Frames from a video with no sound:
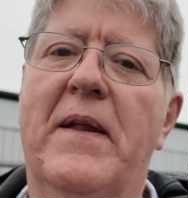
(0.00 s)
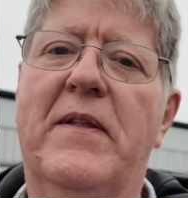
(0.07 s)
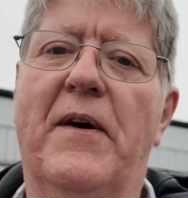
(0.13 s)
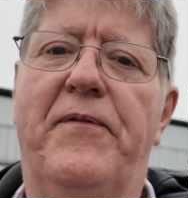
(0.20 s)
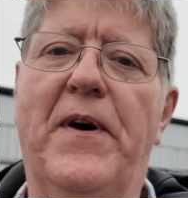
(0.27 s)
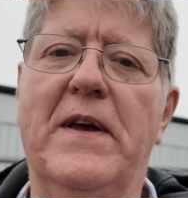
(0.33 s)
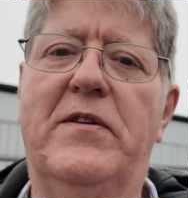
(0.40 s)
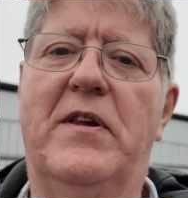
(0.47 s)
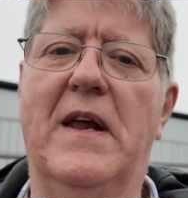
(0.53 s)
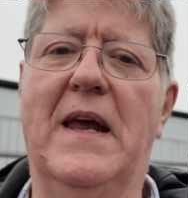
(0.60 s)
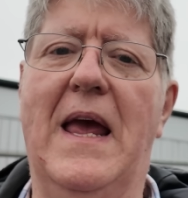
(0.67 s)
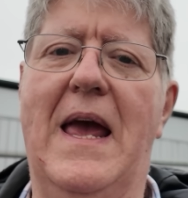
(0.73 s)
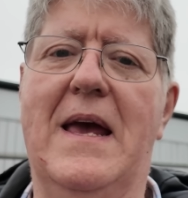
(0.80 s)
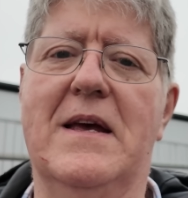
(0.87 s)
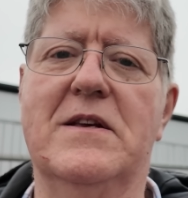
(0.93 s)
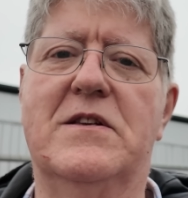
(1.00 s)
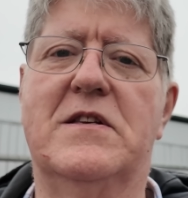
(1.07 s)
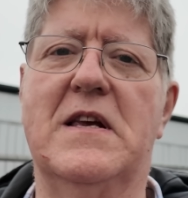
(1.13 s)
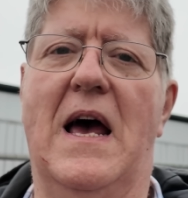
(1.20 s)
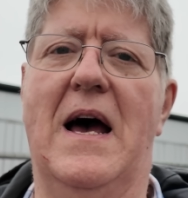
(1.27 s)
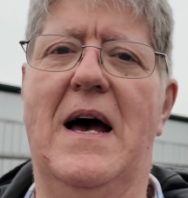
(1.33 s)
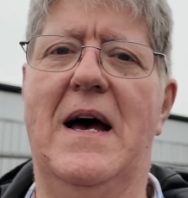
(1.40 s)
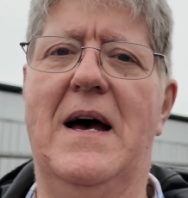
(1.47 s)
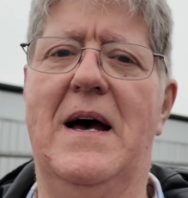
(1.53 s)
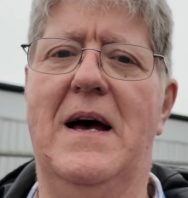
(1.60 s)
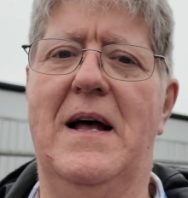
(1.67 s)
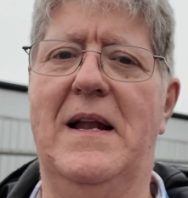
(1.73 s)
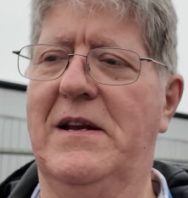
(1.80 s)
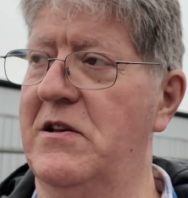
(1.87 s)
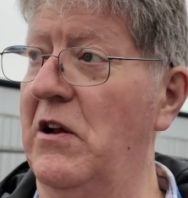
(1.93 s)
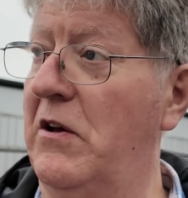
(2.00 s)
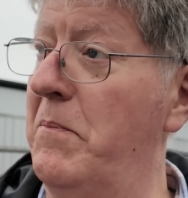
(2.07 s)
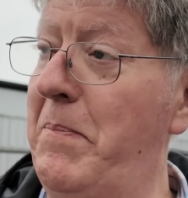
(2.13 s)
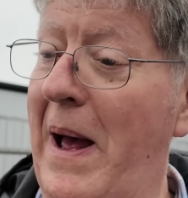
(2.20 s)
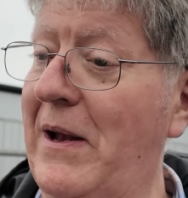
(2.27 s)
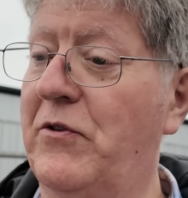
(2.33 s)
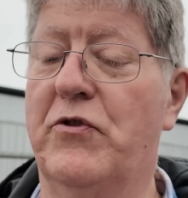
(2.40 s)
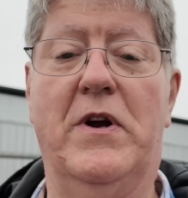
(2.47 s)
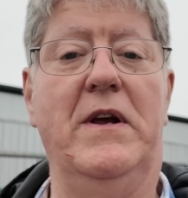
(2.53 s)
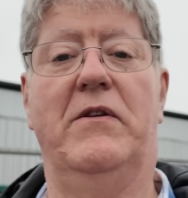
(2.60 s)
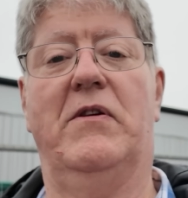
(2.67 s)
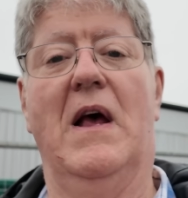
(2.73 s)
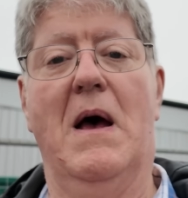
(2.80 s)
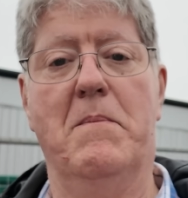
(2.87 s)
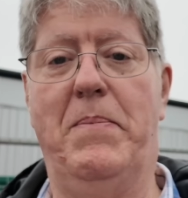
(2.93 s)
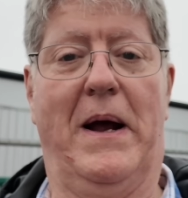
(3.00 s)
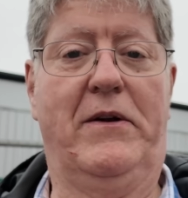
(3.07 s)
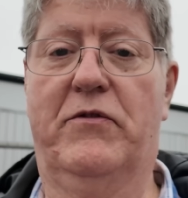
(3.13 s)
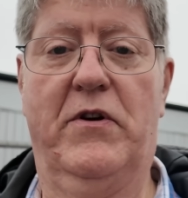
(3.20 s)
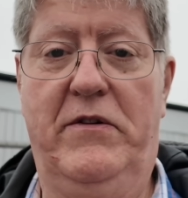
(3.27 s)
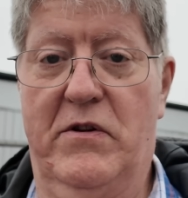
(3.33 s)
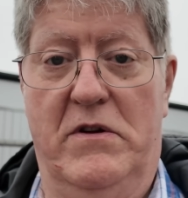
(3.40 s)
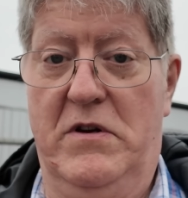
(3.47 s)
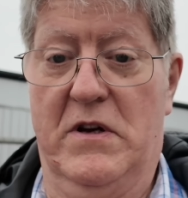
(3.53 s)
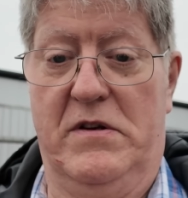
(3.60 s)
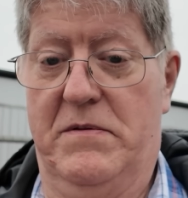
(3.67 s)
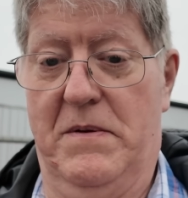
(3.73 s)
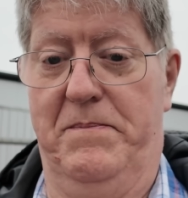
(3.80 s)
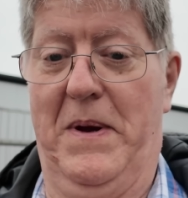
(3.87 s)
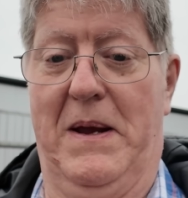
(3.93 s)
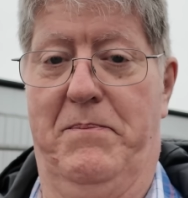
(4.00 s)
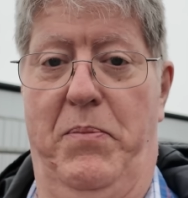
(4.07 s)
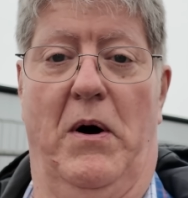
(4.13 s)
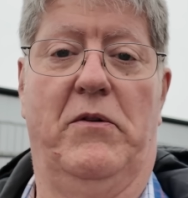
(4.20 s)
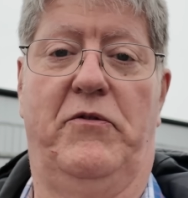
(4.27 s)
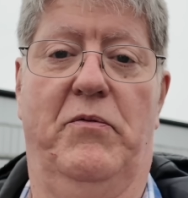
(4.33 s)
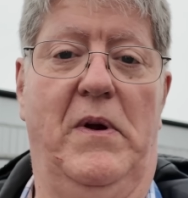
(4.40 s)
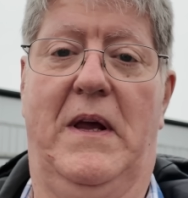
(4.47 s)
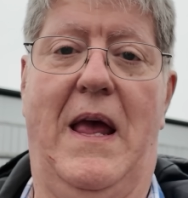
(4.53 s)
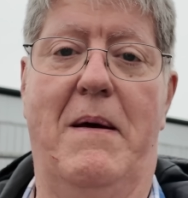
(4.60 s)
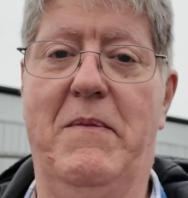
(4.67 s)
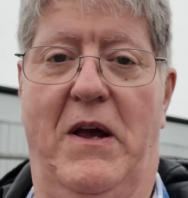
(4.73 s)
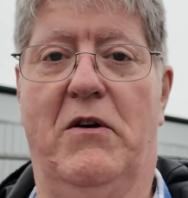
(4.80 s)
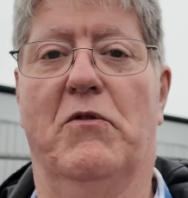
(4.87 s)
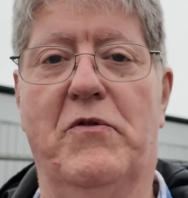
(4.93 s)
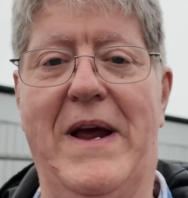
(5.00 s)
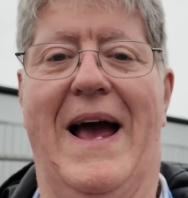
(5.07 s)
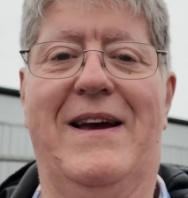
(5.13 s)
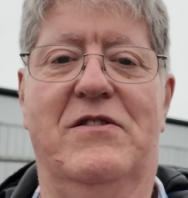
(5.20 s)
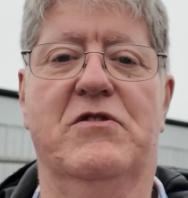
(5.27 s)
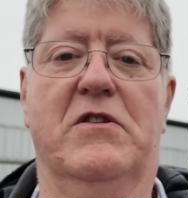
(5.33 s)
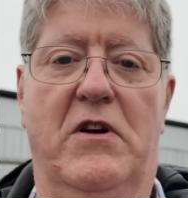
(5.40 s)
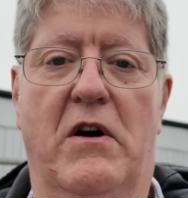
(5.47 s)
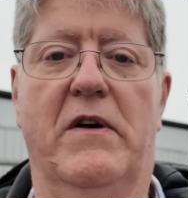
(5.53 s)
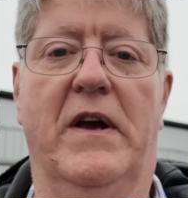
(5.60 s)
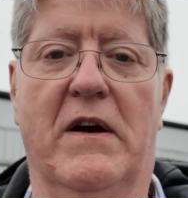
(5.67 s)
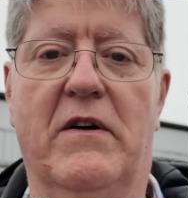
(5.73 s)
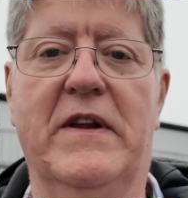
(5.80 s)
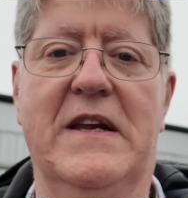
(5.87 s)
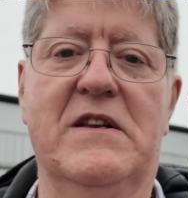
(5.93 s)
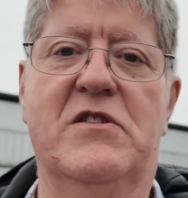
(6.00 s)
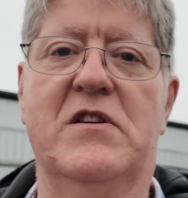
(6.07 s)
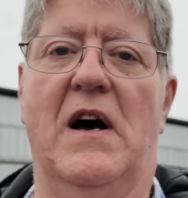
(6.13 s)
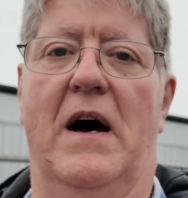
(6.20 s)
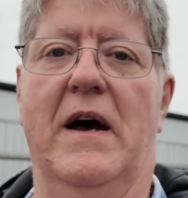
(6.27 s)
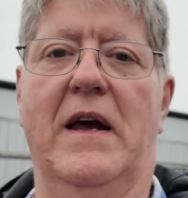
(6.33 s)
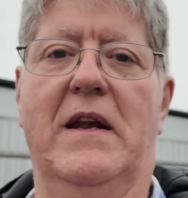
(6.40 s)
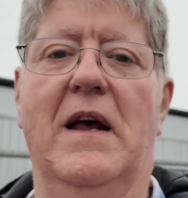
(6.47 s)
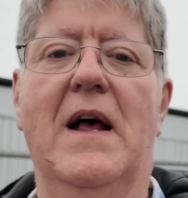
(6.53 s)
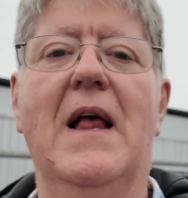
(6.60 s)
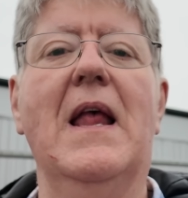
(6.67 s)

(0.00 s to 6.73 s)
The first thing is, let's look at batteries. Batteries are just a big box with chemical reaction going on inside.